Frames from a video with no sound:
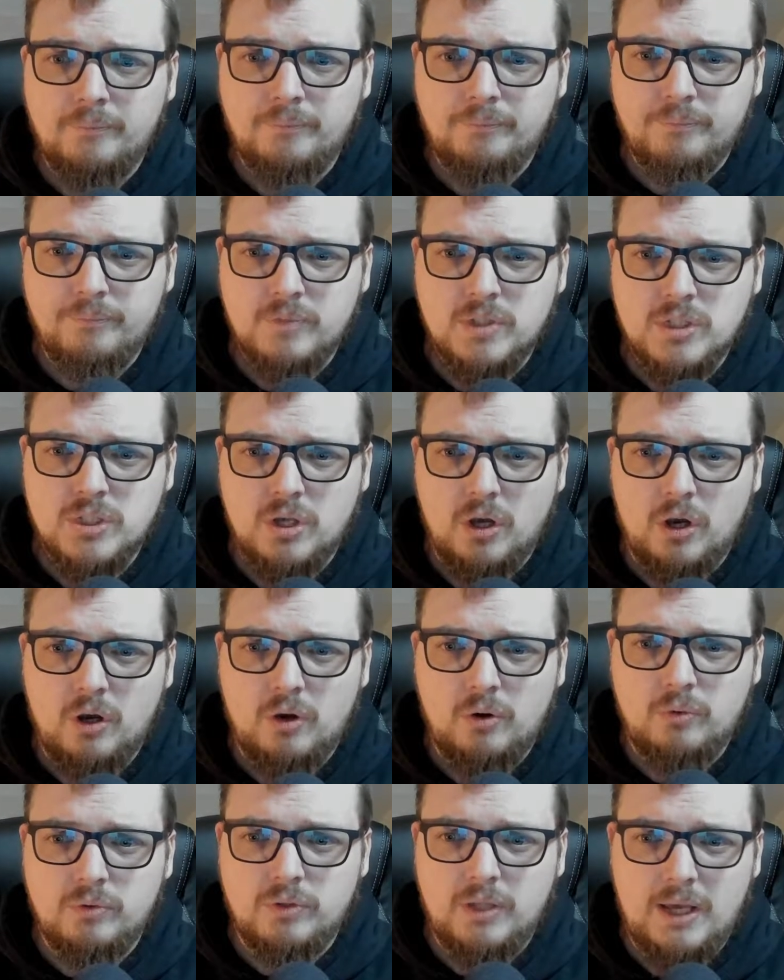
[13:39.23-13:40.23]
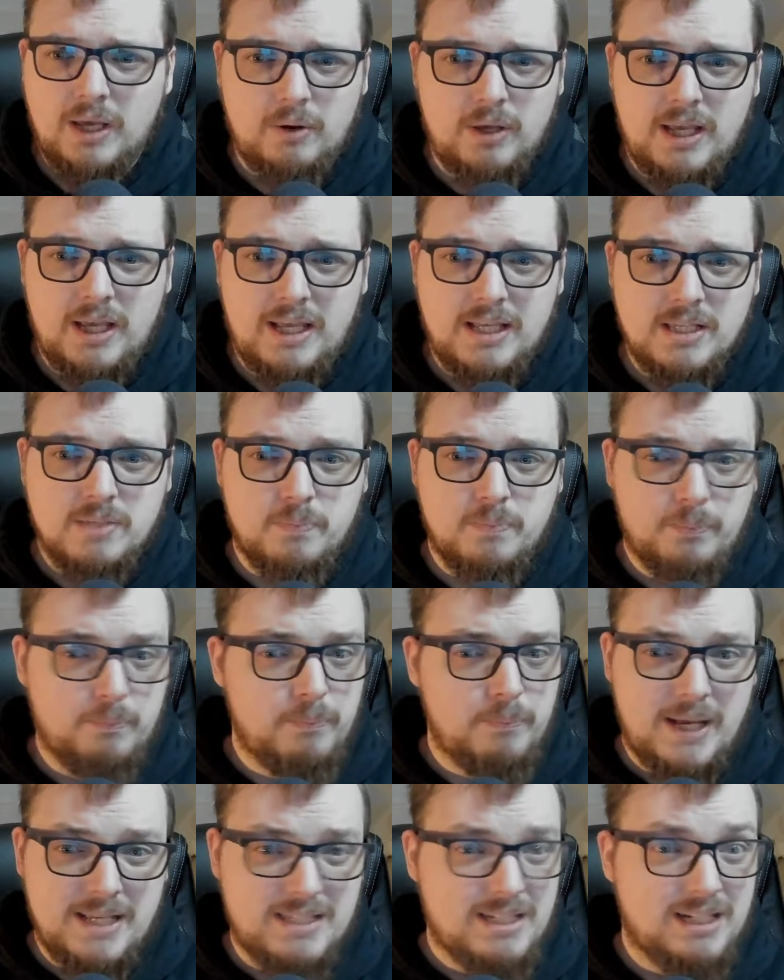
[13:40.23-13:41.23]
So it is
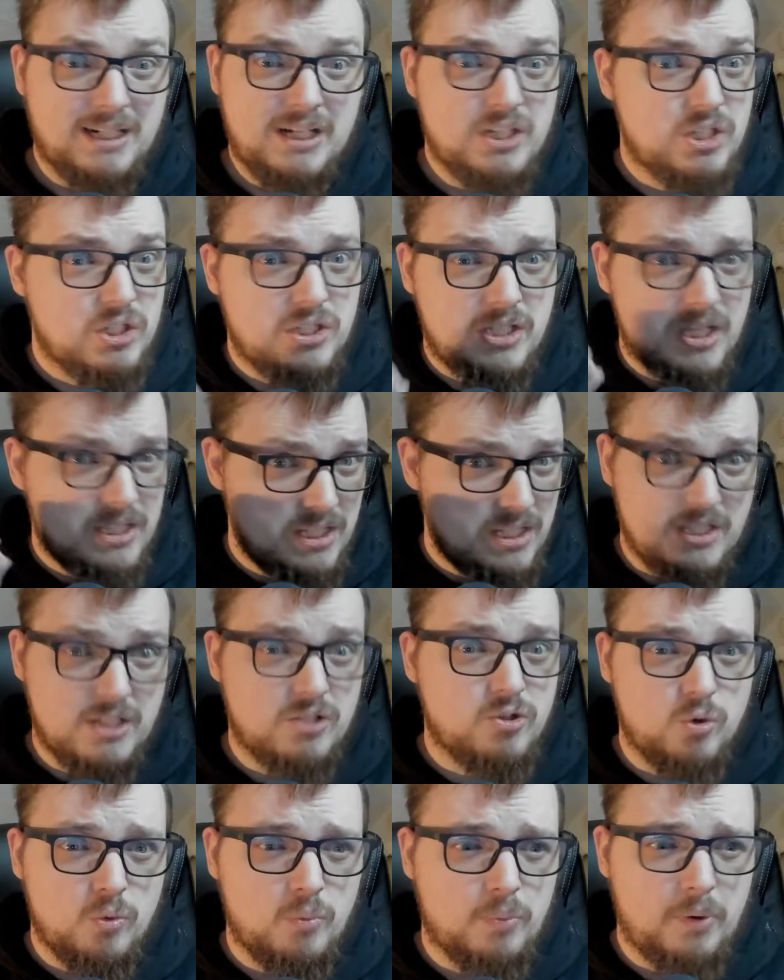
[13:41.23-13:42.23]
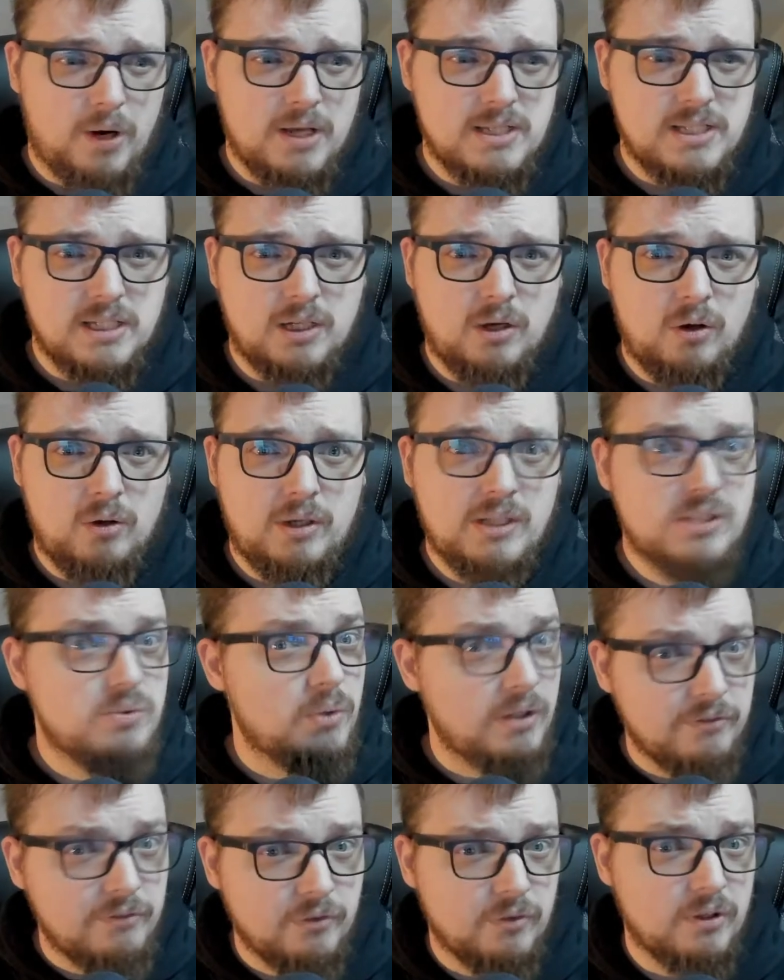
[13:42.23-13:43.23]
basically just as a digital pricing only,
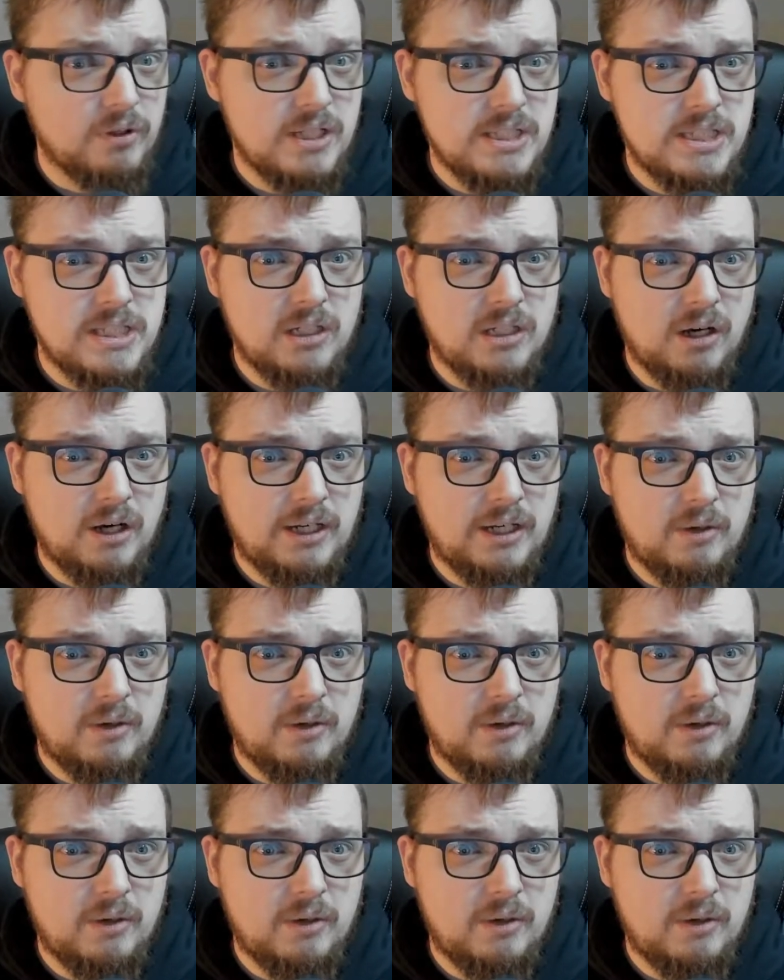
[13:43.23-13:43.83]
$24.99.